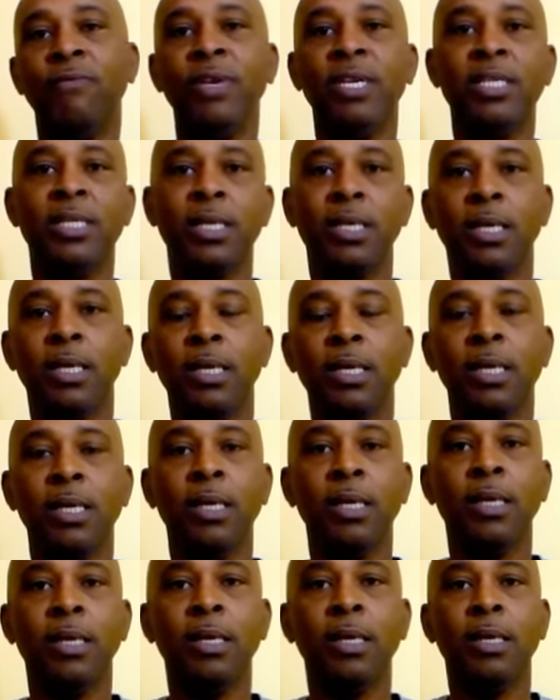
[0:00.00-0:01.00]
physically,
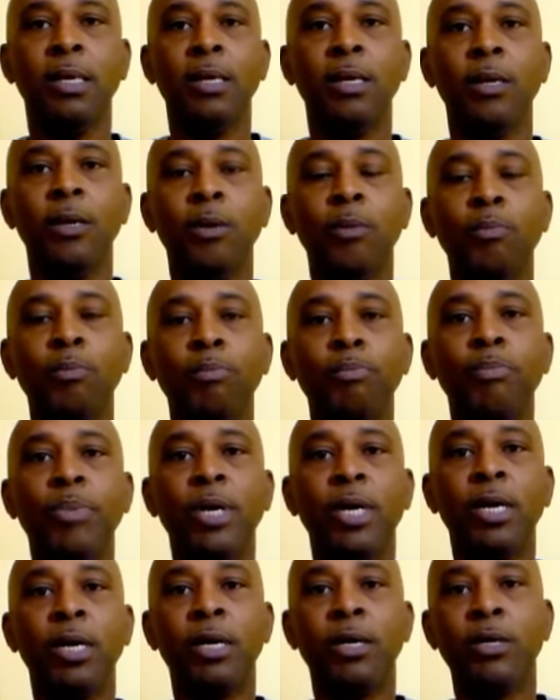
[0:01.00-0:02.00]

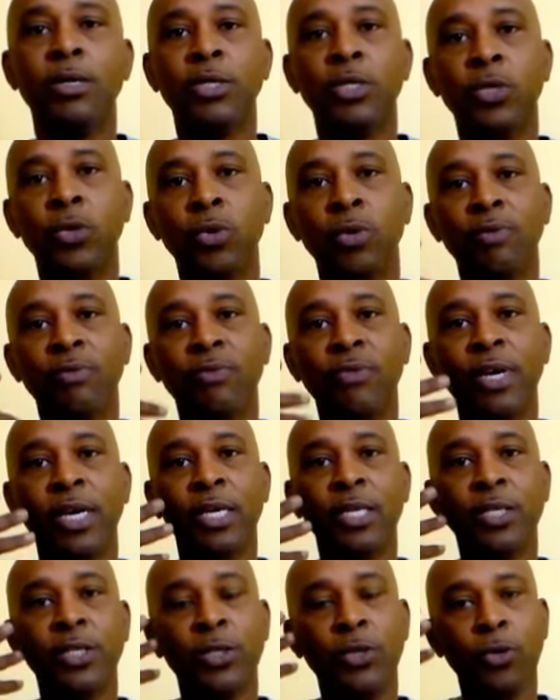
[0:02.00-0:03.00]
but it also
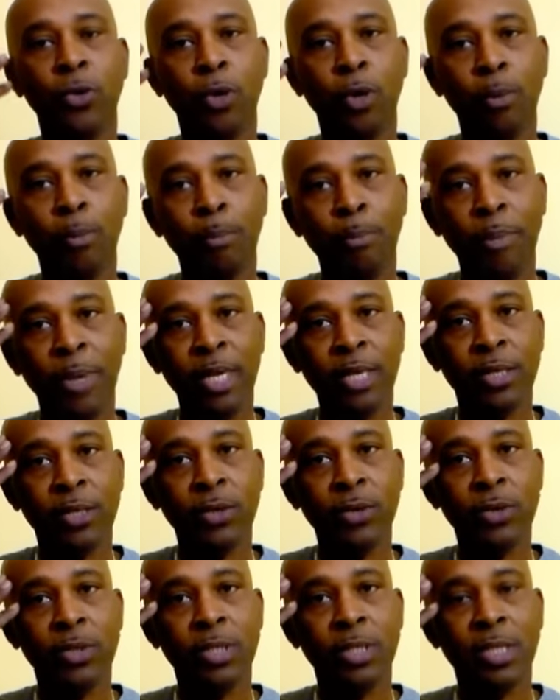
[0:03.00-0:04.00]
affects your
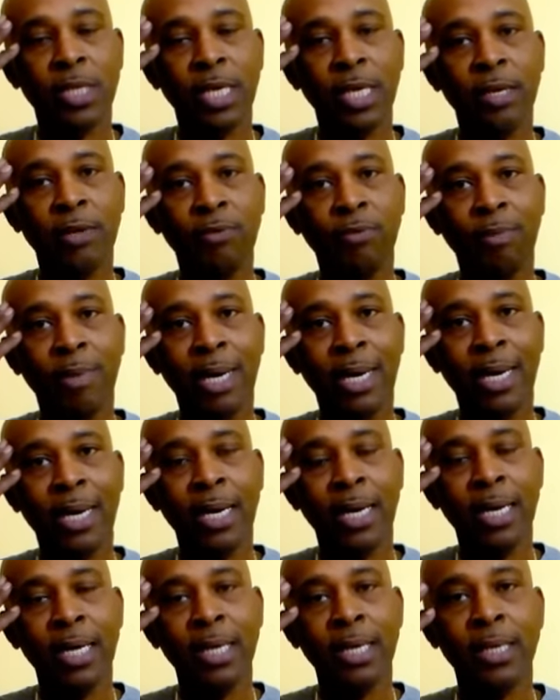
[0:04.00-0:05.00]
mental state of
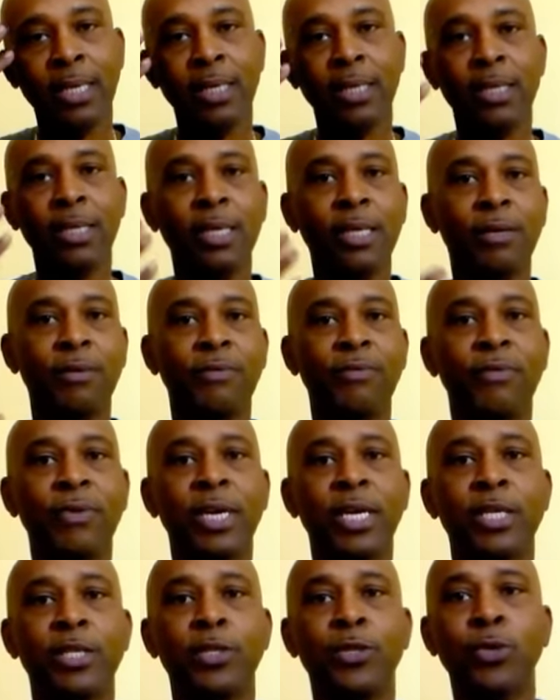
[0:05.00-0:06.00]
mind, it
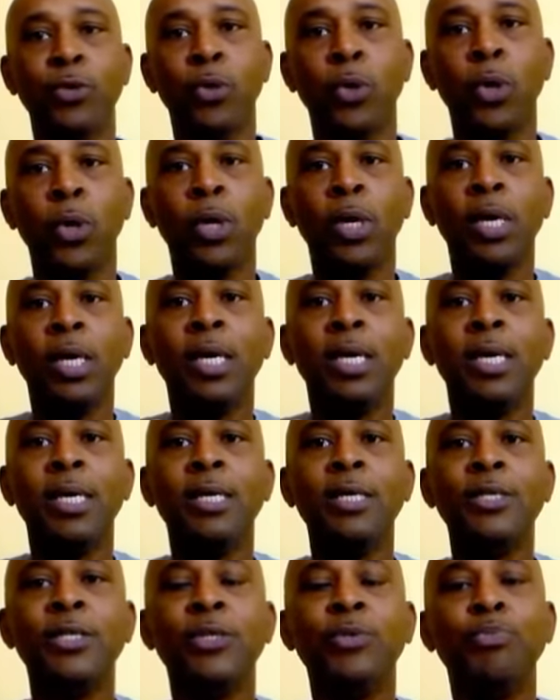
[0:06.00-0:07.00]
affects your
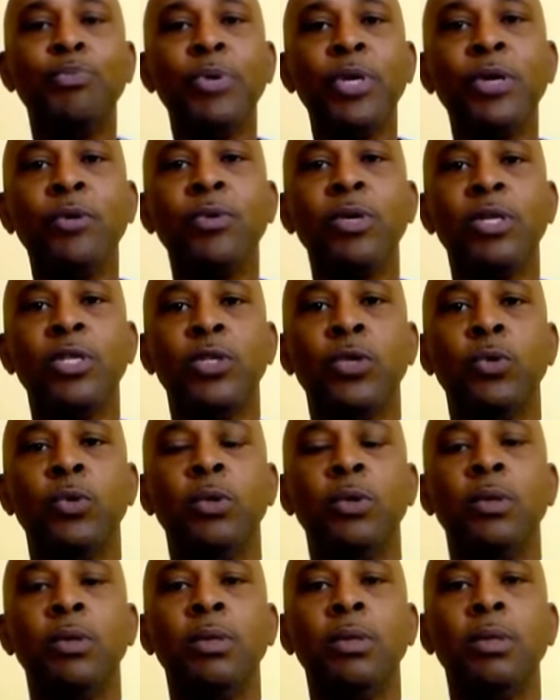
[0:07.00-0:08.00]

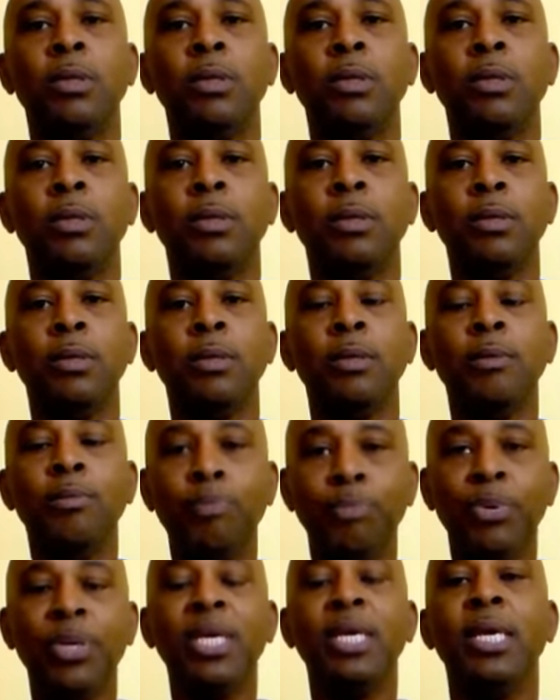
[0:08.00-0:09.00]
spiritual
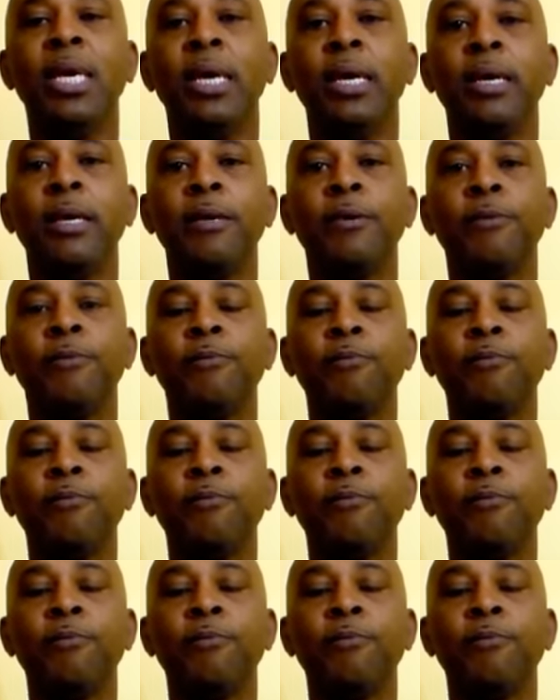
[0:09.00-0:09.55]
being.